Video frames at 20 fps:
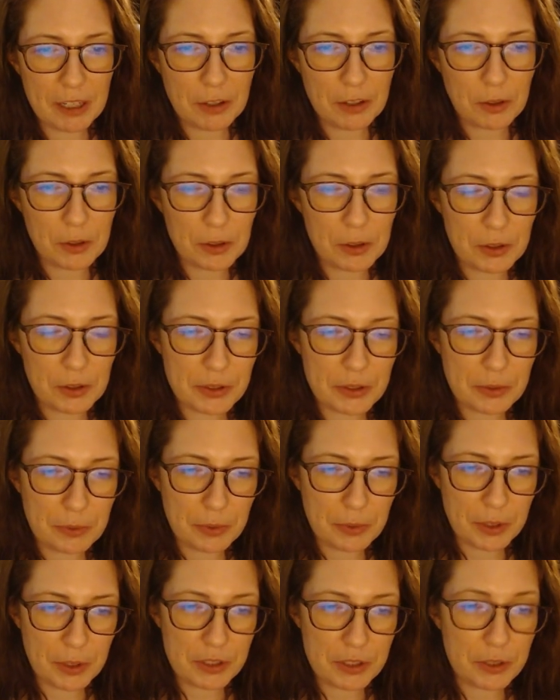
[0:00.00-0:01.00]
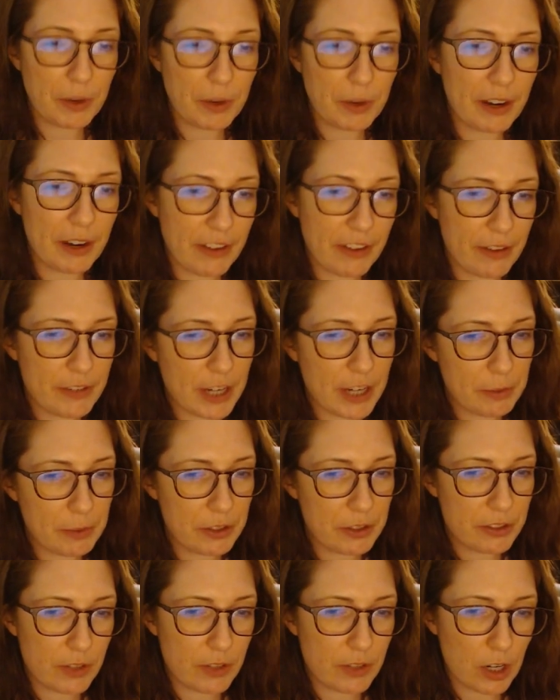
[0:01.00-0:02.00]
big goals were to write five
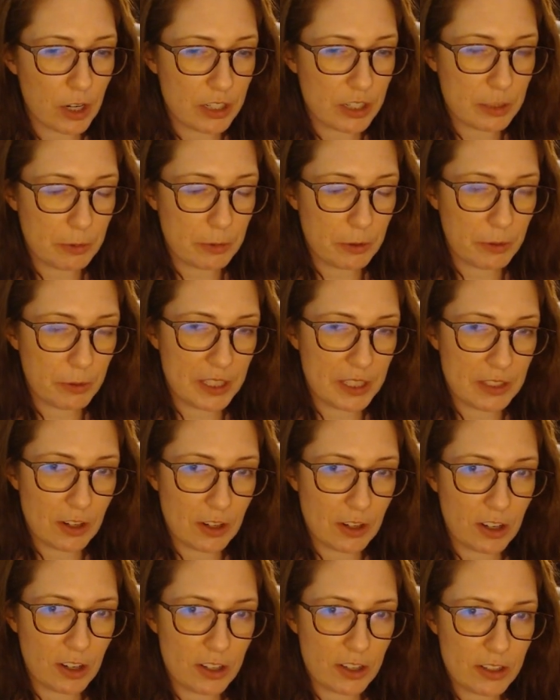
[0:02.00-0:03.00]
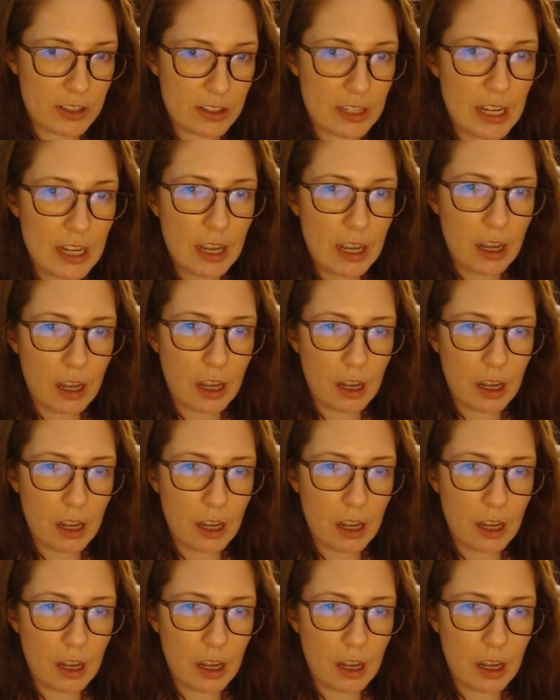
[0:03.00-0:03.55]
chapters of Darkness Between the Stars.